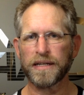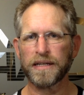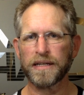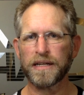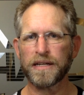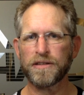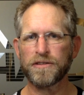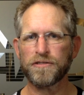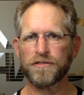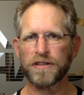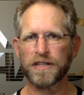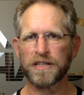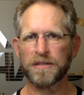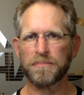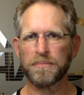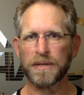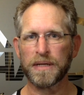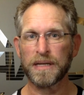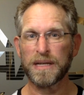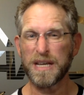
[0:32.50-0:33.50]
an injury
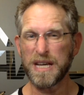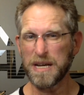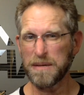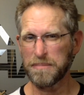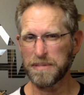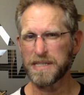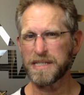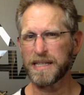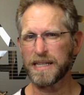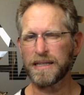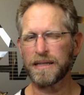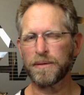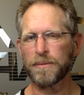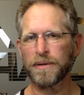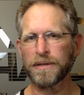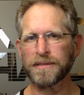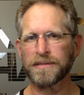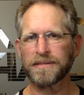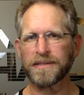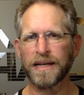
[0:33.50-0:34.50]
can be, particularly
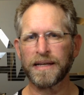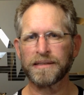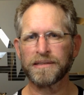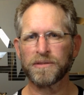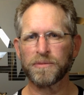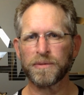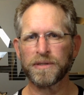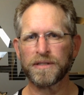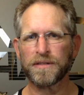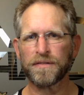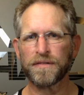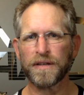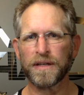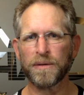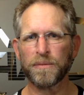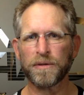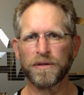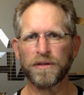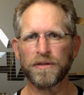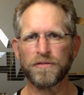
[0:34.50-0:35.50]
when it starts to interfere
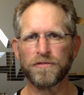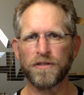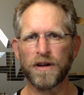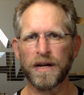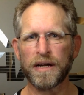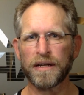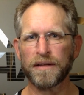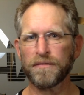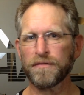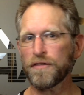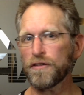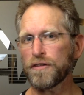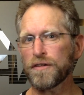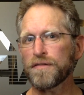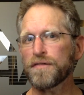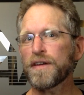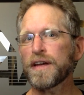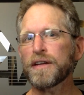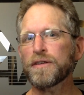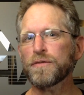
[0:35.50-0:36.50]
with your training for an
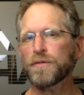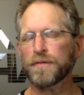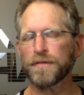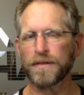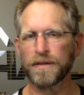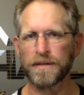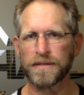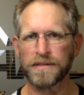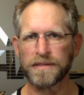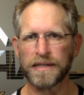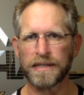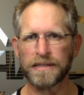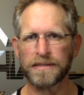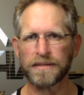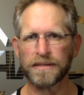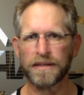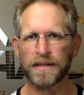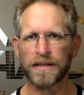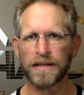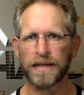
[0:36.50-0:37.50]
event or for the
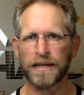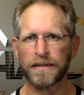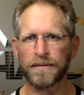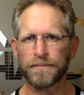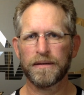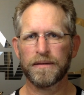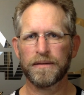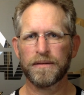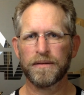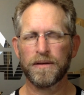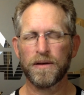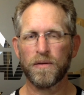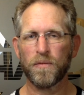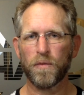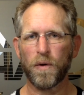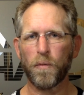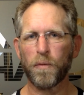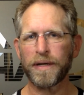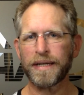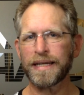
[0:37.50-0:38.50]
season ahead.
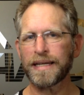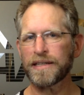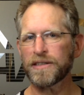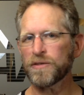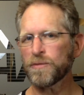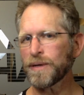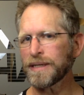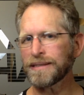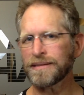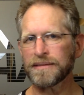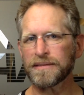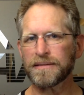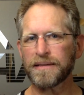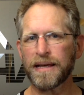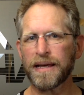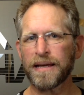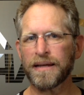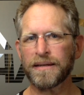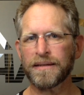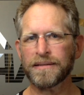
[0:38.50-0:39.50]
What we need to
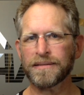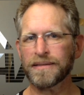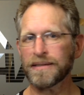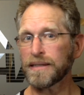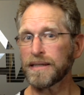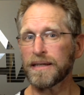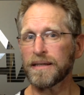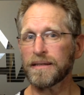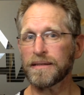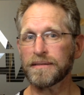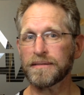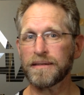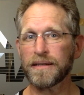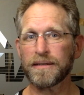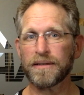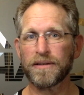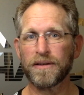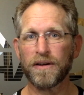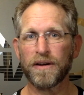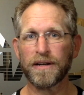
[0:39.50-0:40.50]
understand is that Achilles
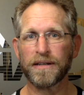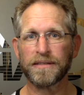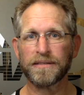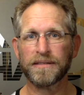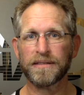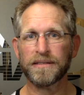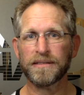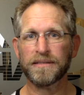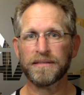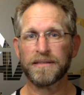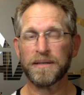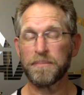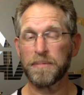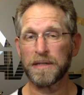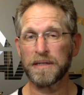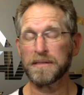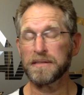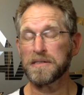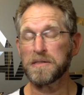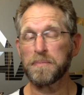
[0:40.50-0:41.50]
tendonitis is
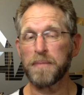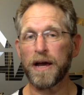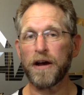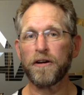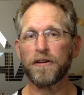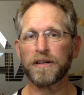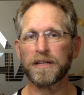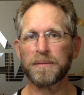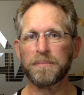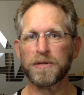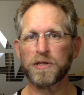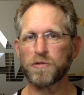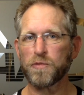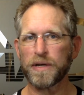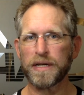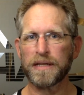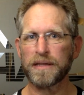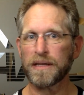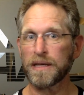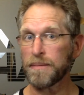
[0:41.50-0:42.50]
simply a disparity
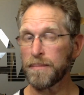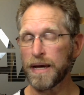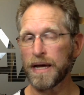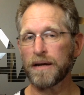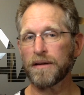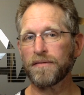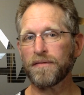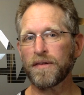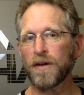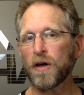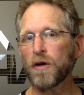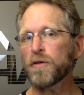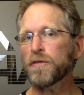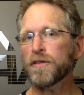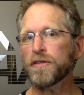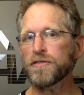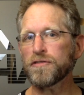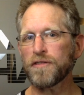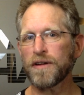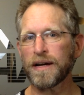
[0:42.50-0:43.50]
between the amount of load
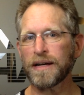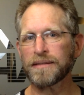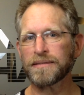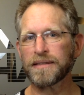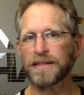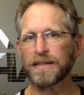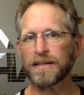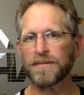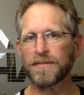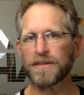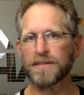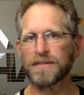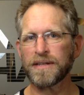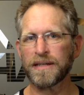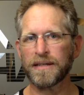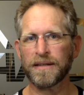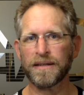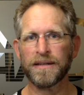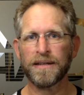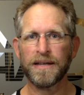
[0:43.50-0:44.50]
that you're asking of the
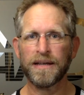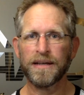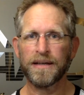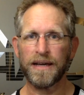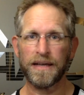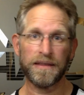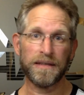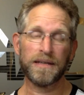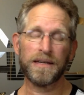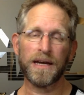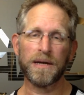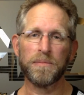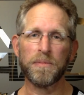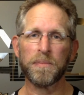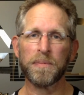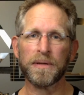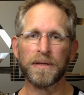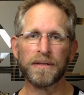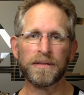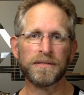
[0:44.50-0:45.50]
tendon and the
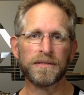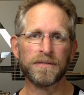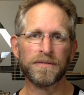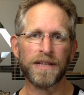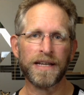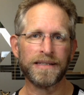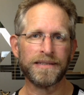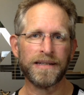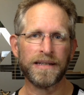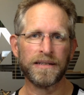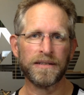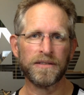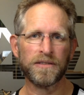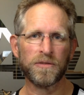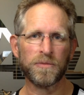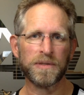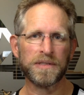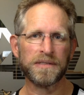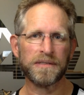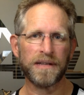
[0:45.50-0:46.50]
capabilities of that tendon
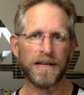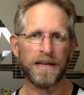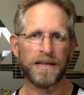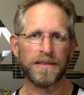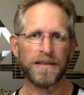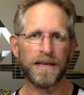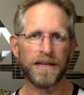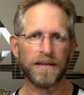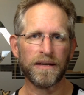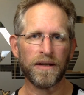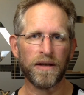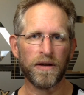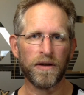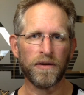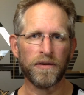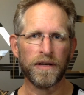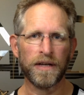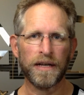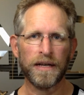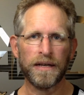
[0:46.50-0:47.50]
to withstand that
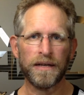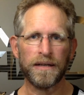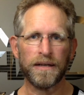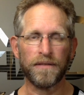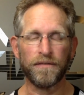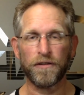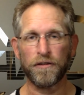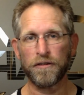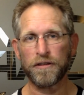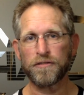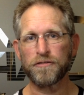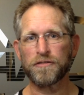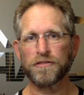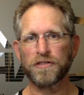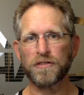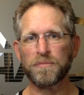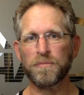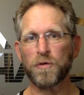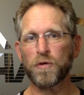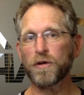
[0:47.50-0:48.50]
load. If you're
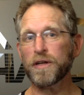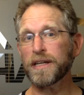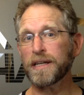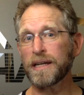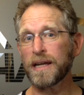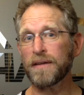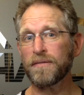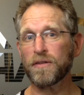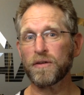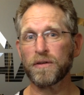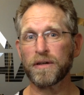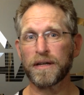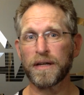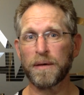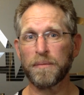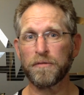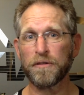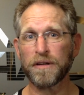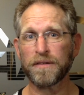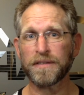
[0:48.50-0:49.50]
interested more, you can have a look at
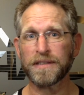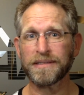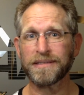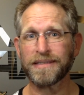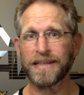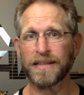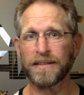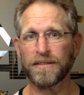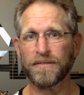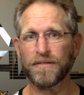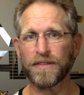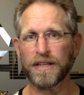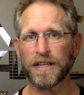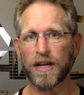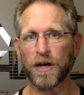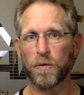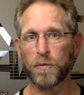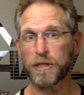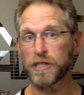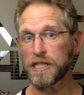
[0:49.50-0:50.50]
our previous tendon
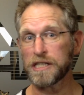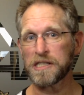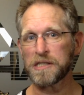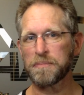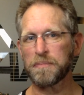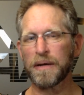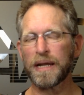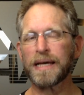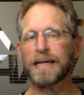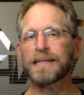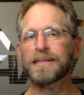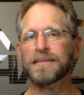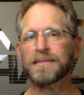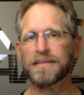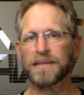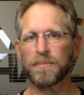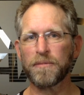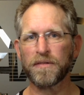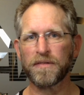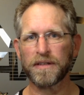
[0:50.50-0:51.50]
video, which explains
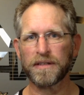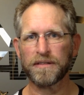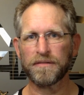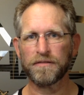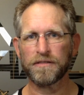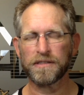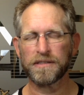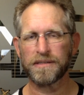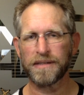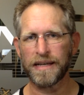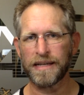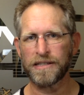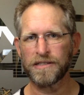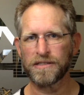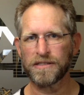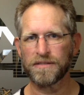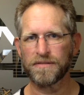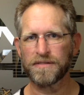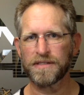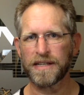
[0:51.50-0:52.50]
some of the different
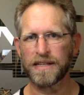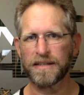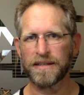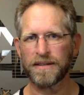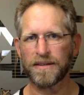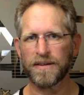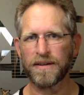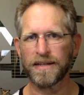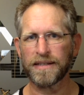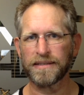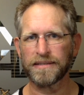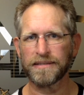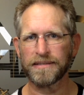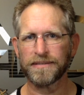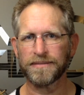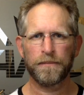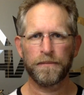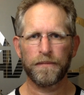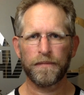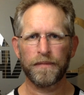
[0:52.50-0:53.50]
stages of
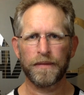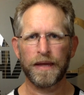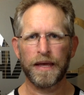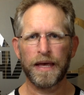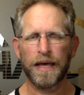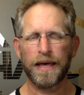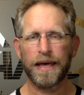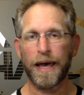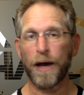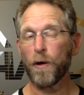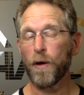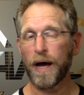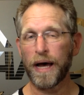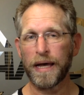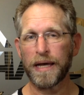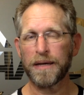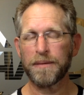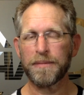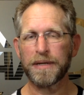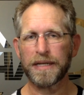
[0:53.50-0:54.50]
tendonitis. Our
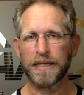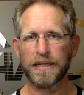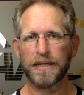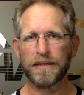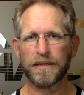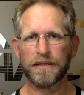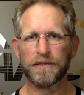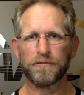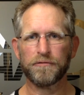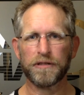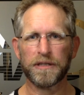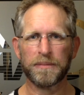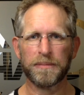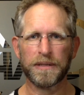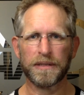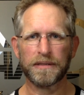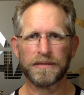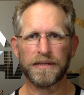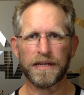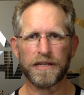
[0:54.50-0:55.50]
aim in Achilles
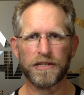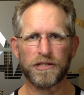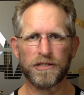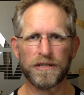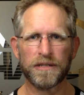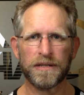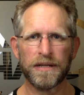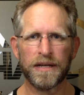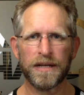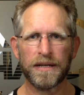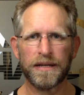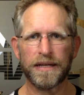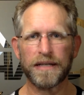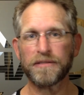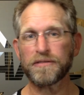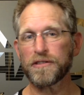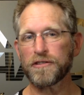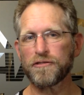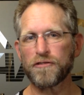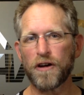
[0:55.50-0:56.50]
rehabilitation
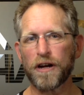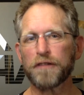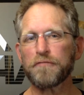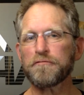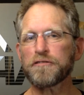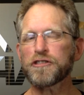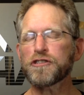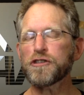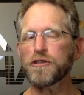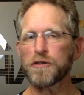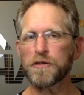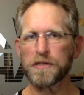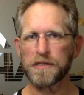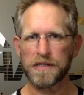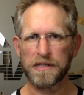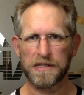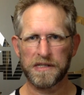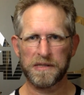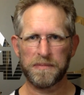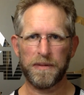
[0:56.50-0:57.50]
is to try to reduce
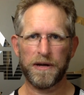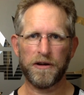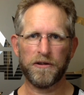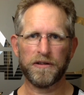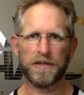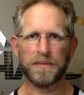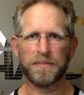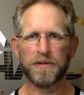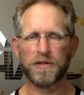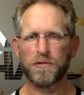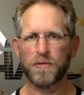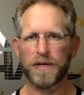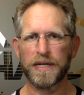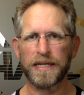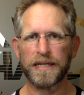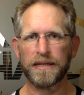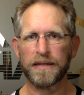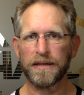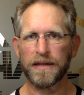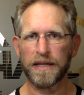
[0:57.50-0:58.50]
the disparity
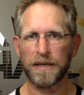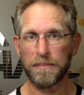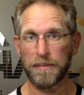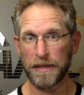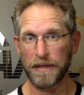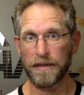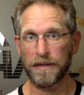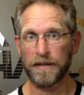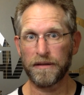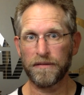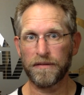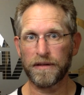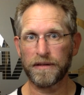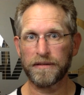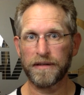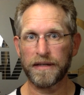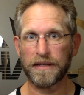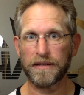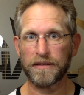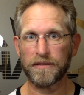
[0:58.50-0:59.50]
between the ability of the
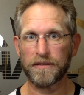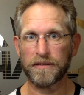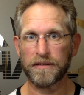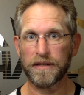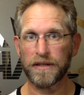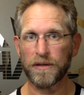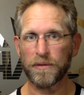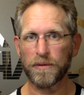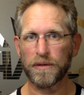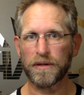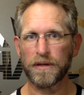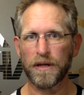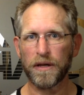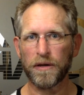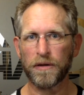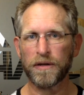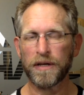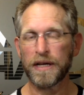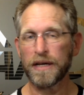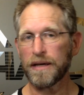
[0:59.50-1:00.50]
tendon to deal with
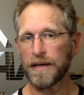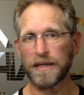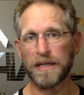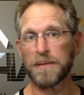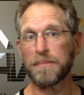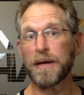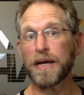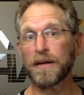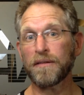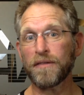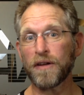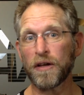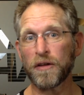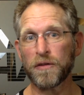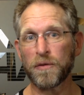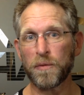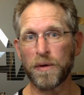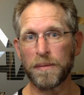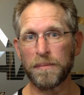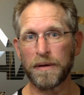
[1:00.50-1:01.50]
load and the amount of load
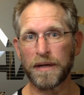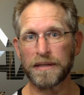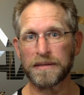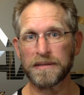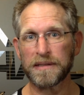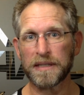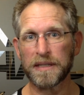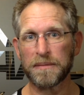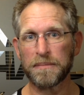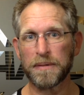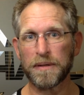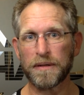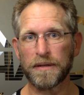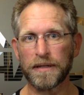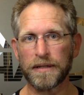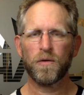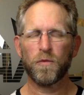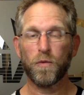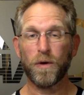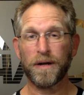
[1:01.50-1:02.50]
that we're placing upon
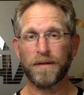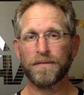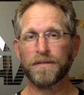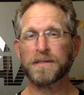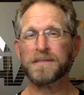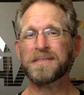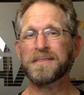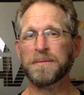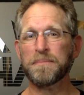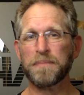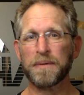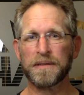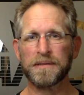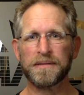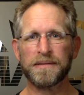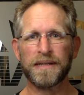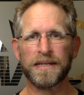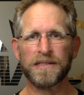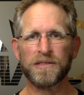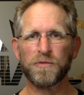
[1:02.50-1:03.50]
it. One of the simplest
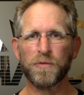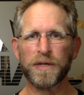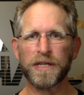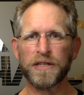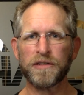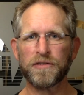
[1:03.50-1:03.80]
things we can